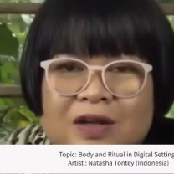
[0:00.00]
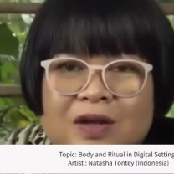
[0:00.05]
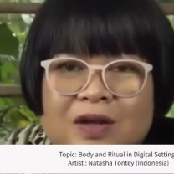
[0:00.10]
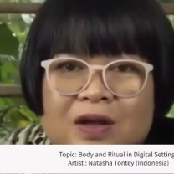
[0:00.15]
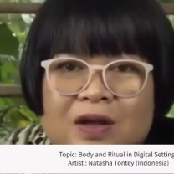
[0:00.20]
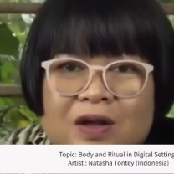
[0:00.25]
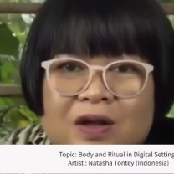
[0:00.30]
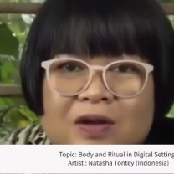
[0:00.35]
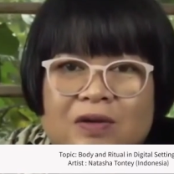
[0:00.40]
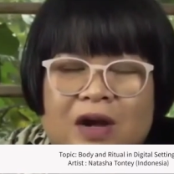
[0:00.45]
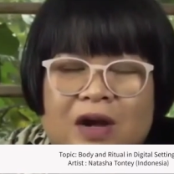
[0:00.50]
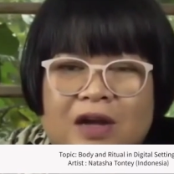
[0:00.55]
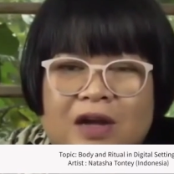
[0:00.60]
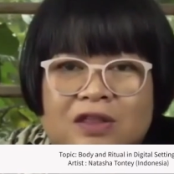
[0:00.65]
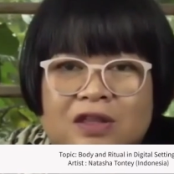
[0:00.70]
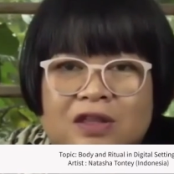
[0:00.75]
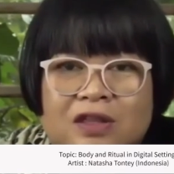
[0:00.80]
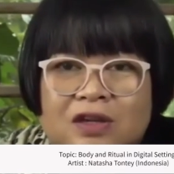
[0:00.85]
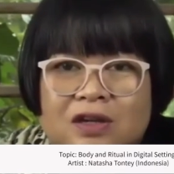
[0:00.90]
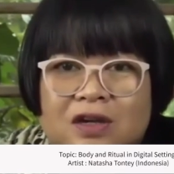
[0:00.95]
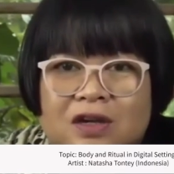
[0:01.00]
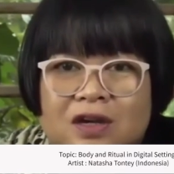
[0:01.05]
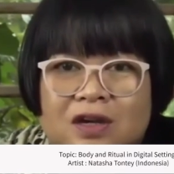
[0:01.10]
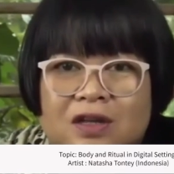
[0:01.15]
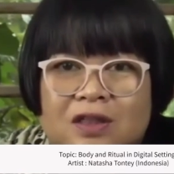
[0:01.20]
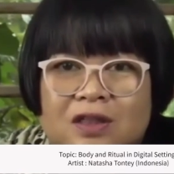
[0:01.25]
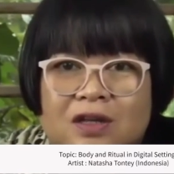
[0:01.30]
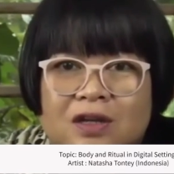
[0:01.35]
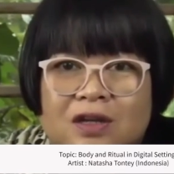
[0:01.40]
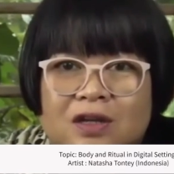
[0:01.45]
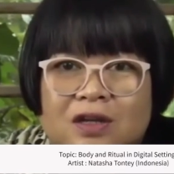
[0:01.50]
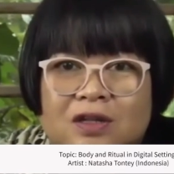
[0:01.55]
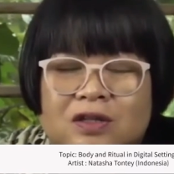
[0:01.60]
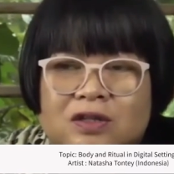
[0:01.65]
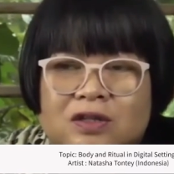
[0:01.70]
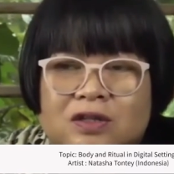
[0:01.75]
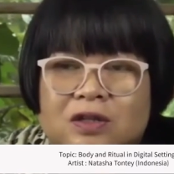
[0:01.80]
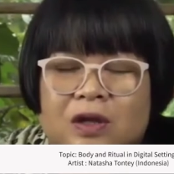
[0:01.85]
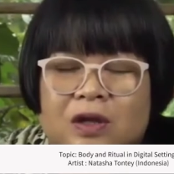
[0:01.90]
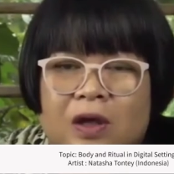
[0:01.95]
I think
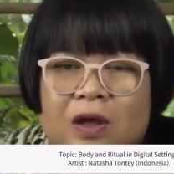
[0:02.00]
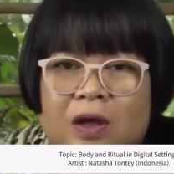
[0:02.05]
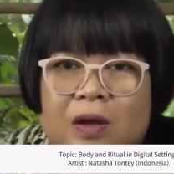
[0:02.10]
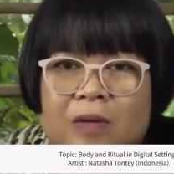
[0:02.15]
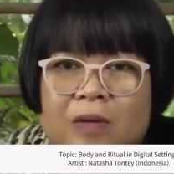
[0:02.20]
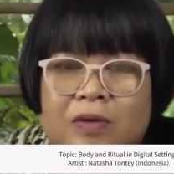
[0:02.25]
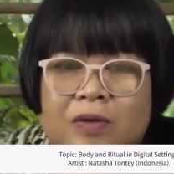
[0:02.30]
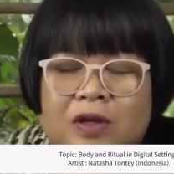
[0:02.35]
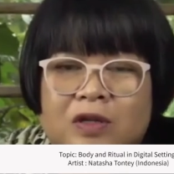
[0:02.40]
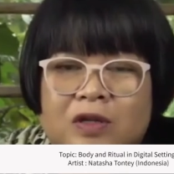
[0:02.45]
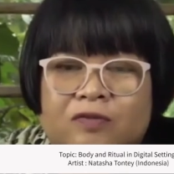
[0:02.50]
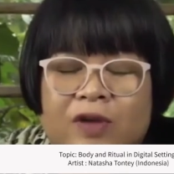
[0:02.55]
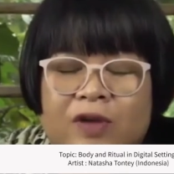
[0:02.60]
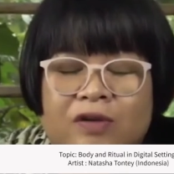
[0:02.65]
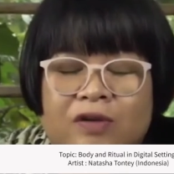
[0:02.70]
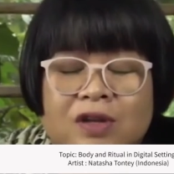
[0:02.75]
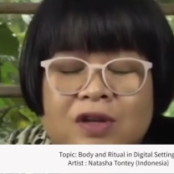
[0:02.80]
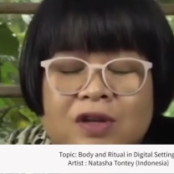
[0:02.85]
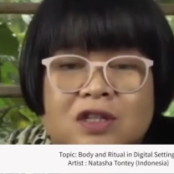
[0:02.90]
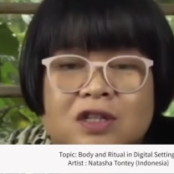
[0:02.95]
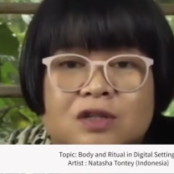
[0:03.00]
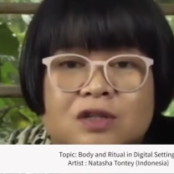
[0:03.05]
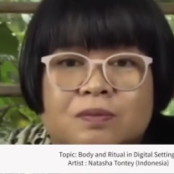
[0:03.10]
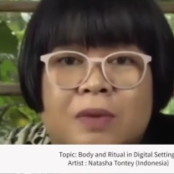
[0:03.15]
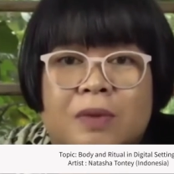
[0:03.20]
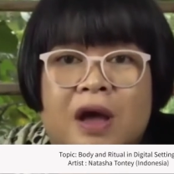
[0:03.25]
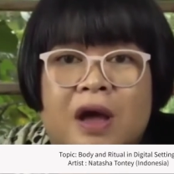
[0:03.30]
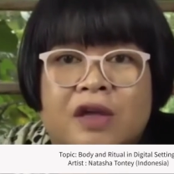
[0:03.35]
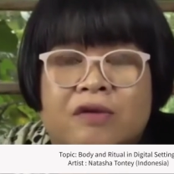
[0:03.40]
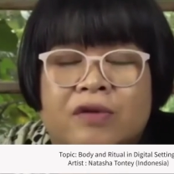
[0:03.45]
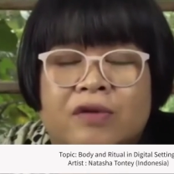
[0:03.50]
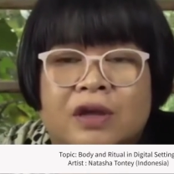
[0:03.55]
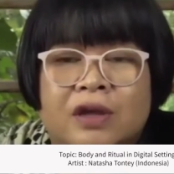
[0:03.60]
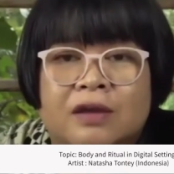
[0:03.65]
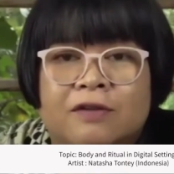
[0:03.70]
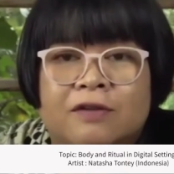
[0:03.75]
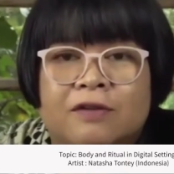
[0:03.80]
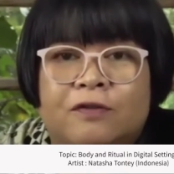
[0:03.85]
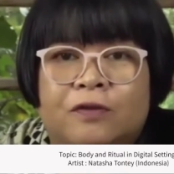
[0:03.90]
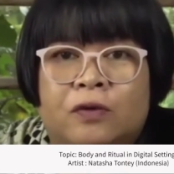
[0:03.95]
it's very inspiring
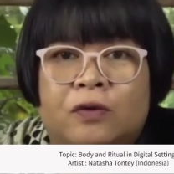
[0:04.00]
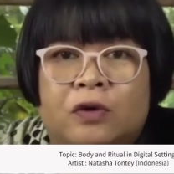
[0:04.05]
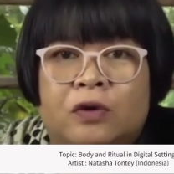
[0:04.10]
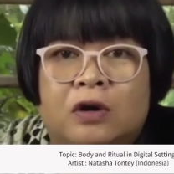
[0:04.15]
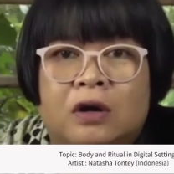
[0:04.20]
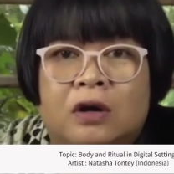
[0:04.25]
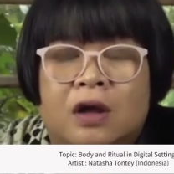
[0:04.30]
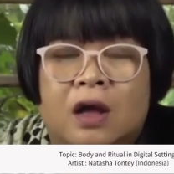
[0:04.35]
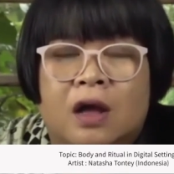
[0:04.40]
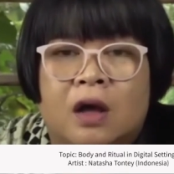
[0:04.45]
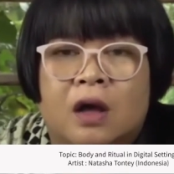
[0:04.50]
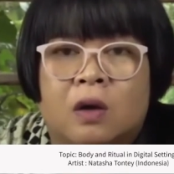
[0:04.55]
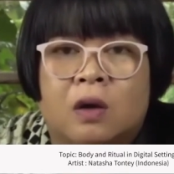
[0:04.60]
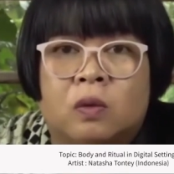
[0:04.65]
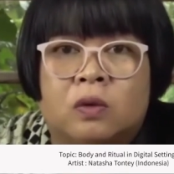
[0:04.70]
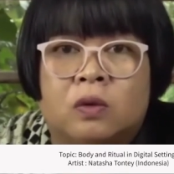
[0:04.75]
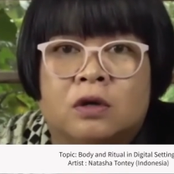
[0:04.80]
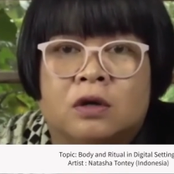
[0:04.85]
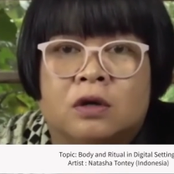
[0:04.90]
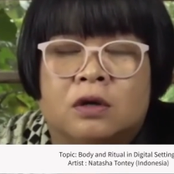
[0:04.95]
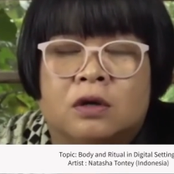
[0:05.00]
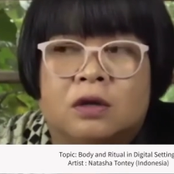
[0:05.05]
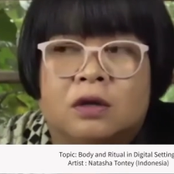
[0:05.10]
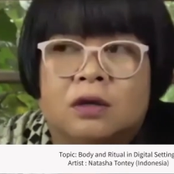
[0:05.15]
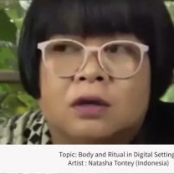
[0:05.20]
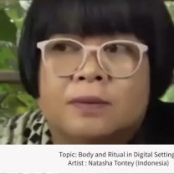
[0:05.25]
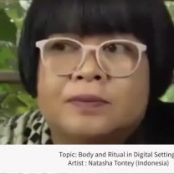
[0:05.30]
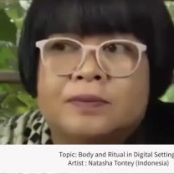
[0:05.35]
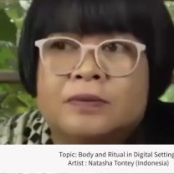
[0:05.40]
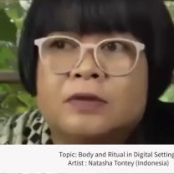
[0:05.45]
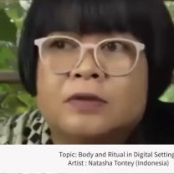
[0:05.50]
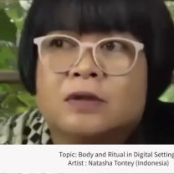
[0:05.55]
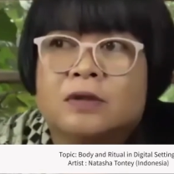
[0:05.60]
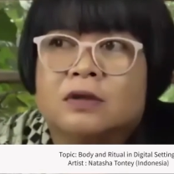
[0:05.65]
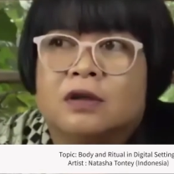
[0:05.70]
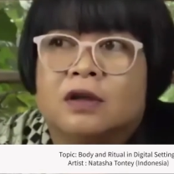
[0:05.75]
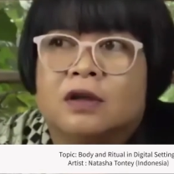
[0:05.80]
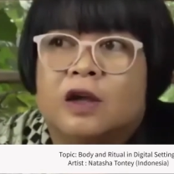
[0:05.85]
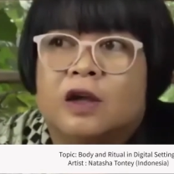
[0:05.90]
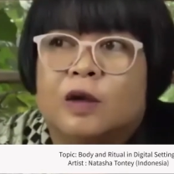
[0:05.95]
for our
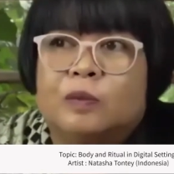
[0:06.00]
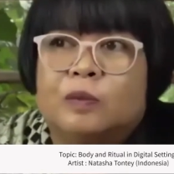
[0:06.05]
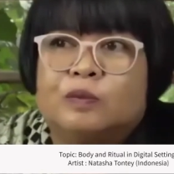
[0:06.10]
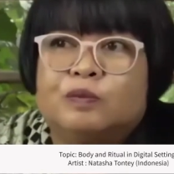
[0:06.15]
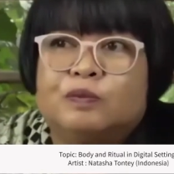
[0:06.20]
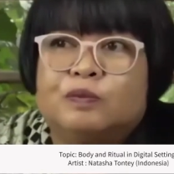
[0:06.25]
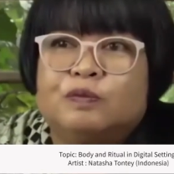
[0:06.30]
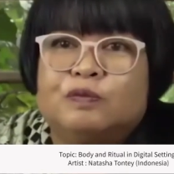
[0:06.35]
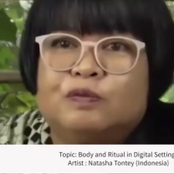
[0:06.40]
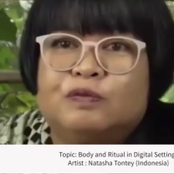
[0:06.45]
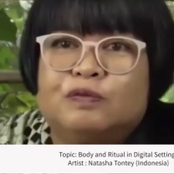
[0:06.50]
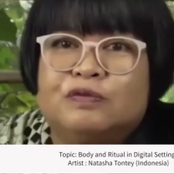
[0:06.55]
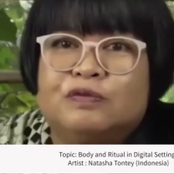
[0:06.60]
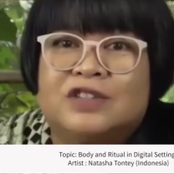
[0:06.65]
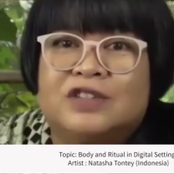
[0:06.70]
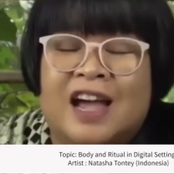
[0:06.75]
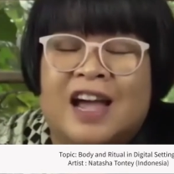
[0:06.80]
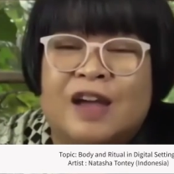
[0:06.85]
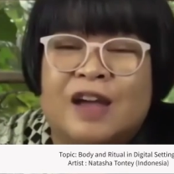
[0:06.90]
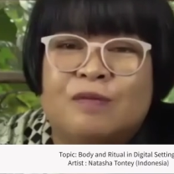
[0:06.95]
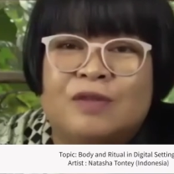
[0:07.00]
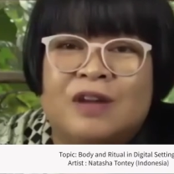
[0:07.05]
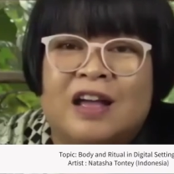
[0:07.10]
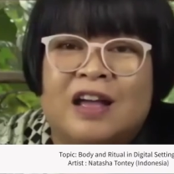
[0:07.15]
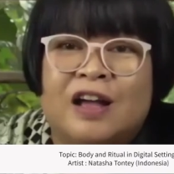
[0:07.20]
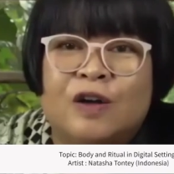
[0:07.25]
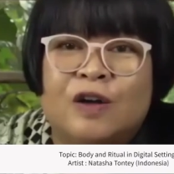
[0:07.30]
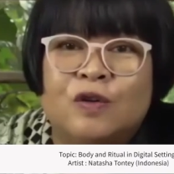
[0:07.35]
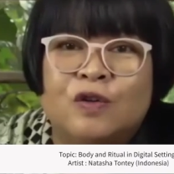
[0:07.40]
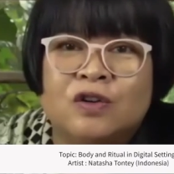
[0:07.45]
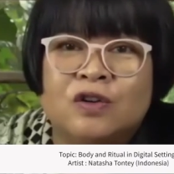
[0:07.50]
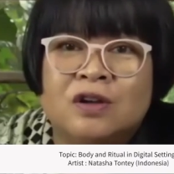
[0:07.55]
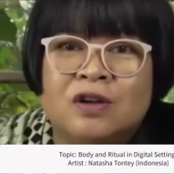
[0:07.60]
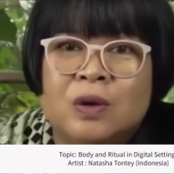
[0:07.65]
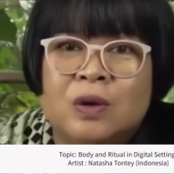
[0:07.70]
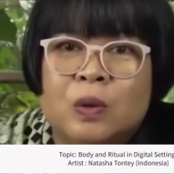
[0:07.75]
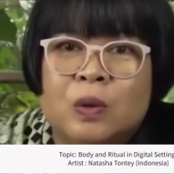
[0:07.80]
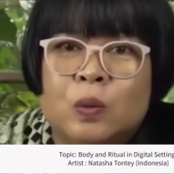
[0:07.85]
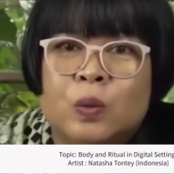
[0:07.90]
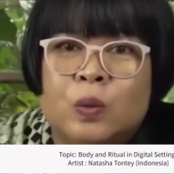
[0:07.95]
time now,
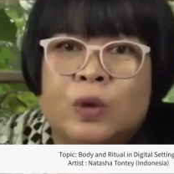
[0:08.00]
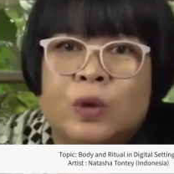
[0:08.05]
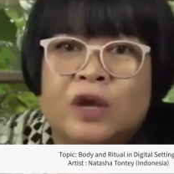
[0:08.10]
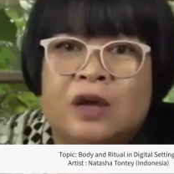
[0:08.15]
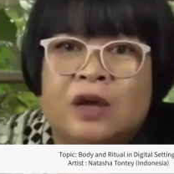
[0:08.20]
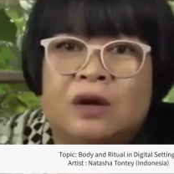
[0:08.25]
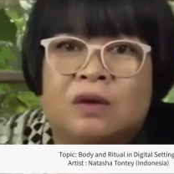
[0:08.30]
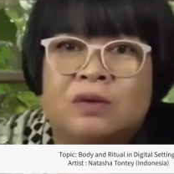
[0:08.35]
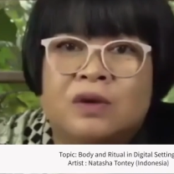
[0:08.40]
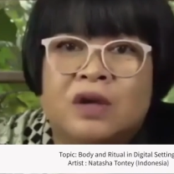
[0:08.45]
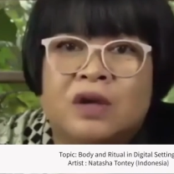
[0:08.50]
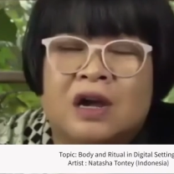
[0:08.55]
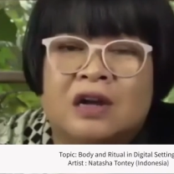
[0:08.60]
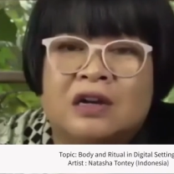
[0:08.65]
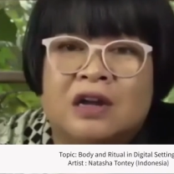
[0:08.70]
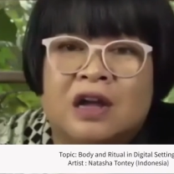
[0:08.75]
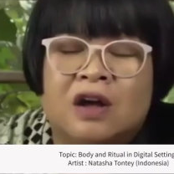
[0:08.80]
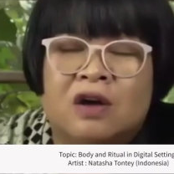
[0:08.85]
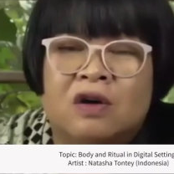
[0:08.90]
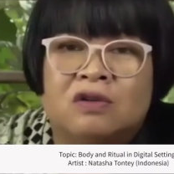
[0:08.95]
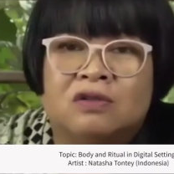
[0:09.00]
where we are now,